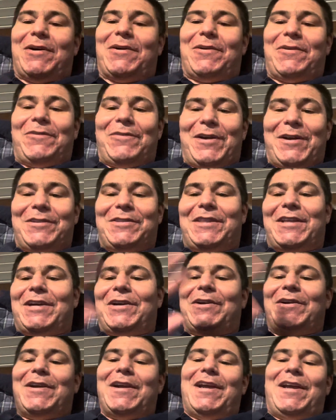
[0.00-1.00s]
around
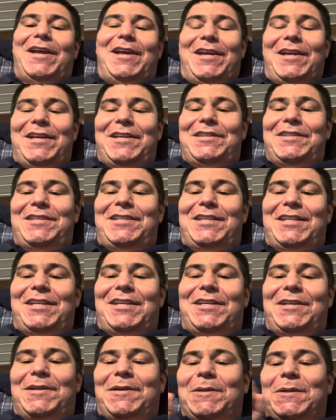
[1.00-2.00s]
there. And
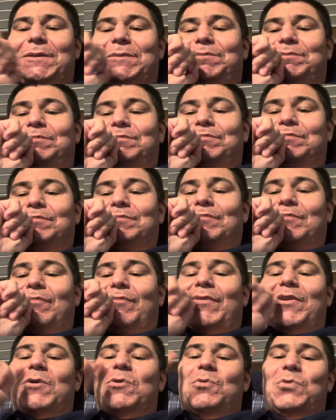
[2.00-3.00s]
then
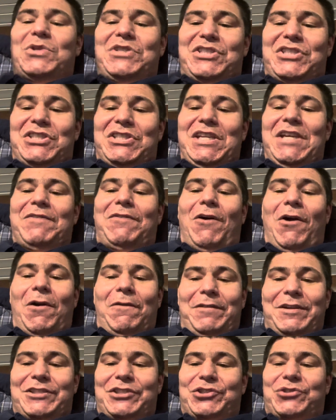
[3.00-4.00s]
when Steve
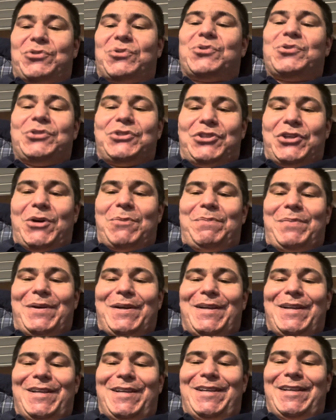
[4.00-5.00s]
Harvey screws up
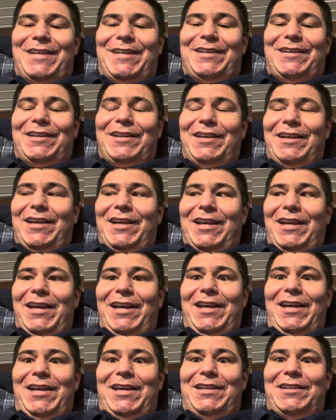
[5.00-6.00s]
again,
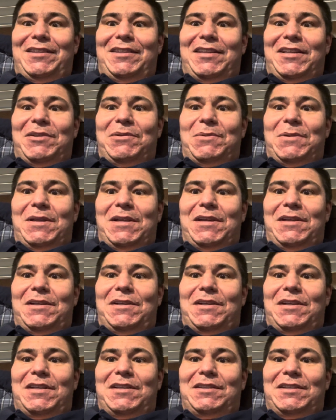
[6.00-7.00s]
and then
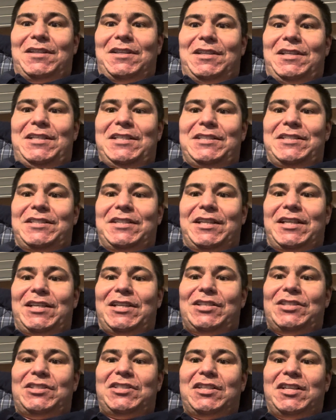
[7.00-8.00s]
he
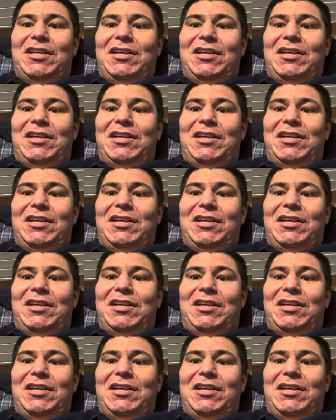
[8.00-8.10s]
says